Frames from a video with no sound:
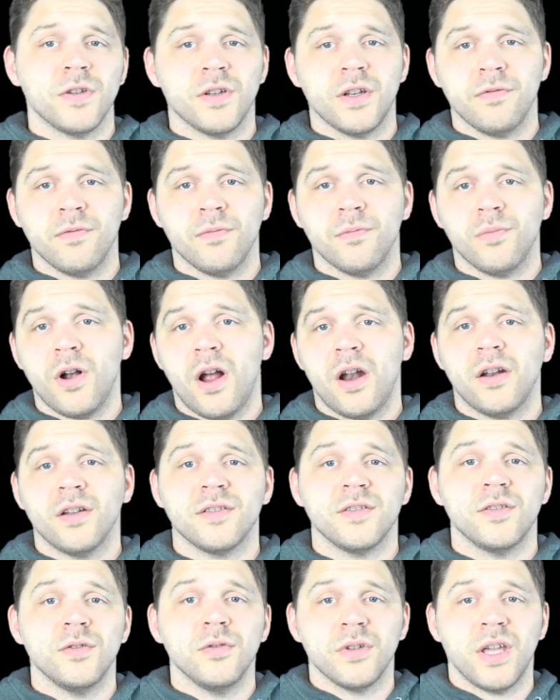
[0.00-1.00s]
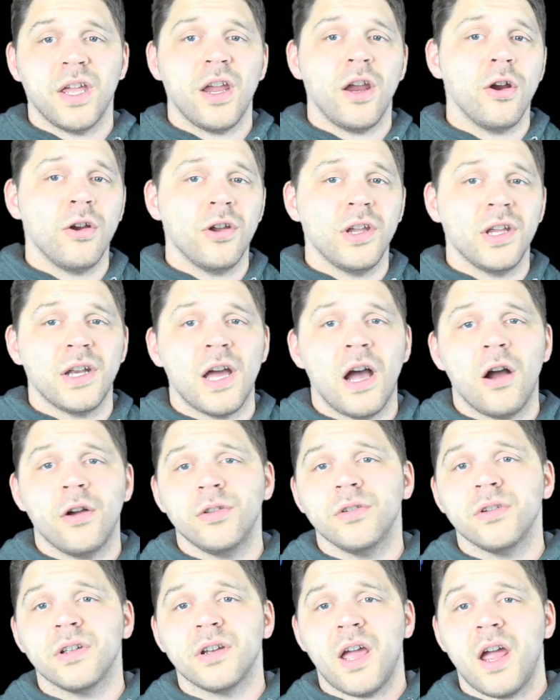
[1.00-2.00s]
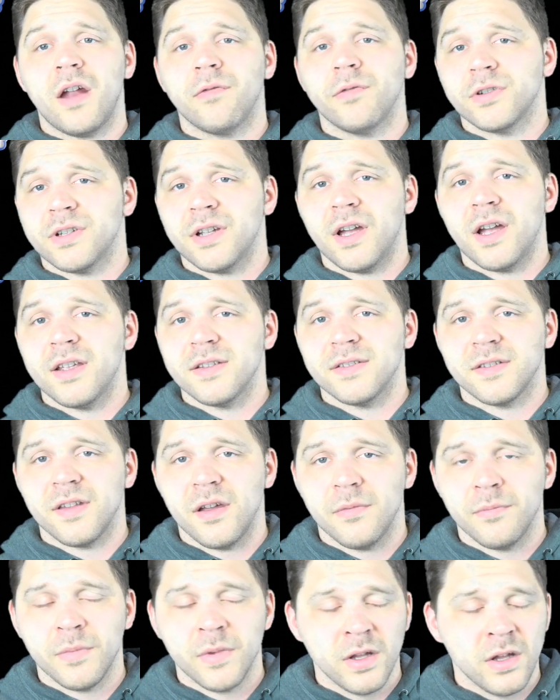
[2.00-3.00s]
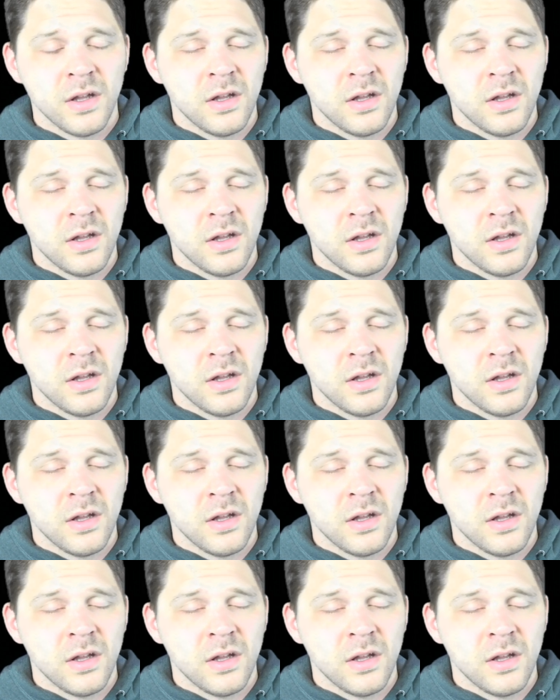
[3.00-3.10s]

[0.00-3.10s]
different products you carry and how you can advertise them.